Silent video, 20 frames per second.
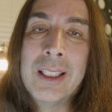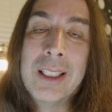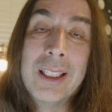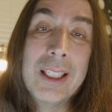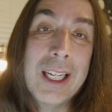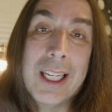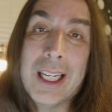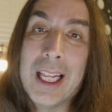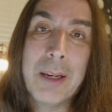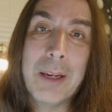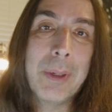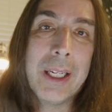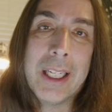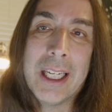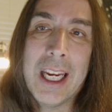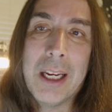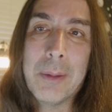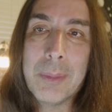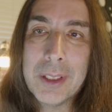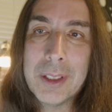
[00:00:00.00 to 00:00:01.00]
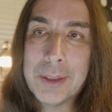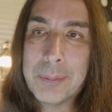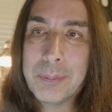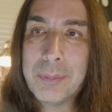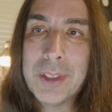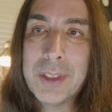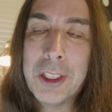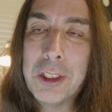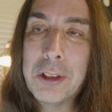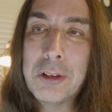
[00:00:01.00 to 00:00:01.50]
And I became a
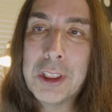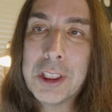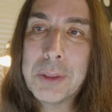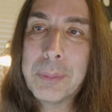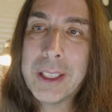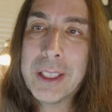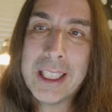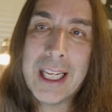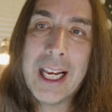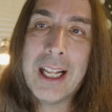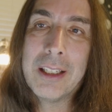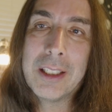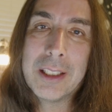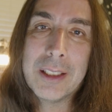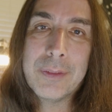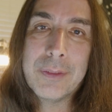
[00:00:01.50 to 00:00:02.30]
huge Metallica